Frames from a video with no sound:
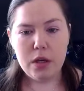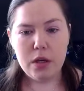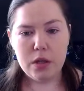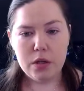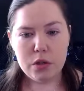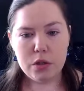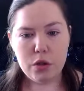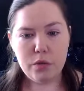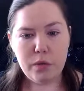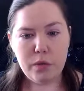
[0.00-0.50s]

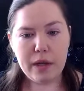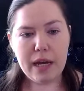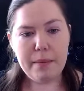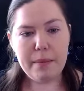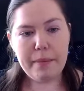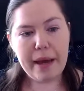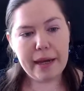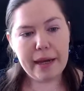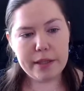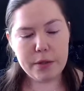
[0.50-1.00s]
So if we come
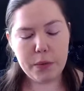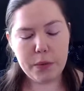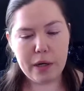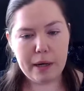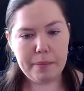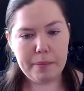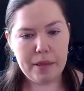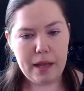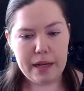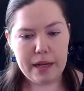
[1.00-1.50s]
back to our
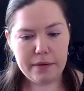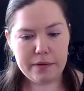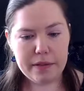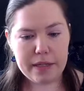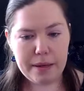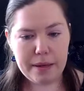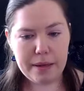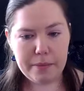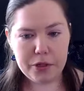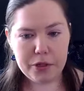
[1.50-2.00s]
plot of
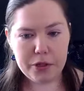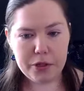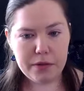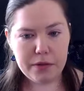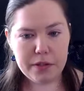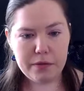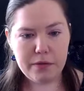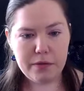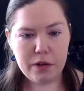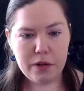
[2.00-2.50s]
temperature
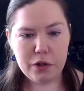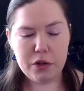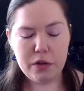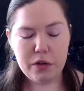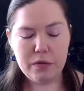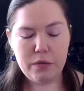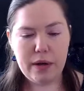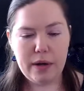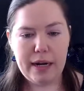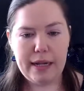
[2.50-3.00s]
as a function
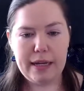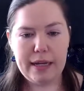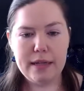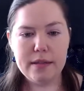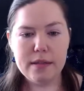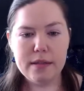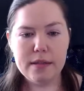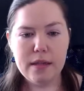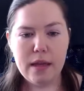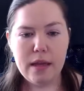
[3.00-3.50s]
of
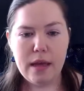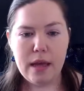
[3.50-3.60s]
radius,